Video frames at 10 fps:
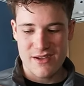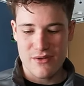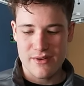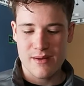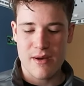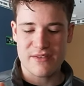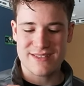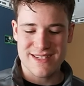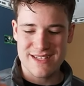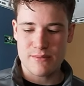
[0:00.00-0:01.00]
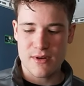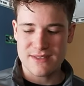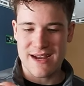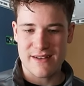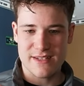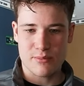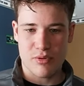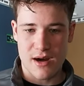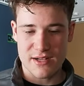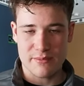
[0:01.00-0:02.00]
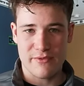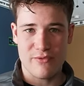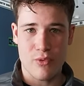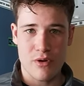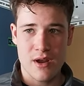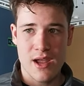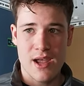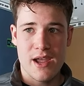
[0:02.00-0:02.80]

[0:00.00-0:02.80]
you can get about 6 months out of these products before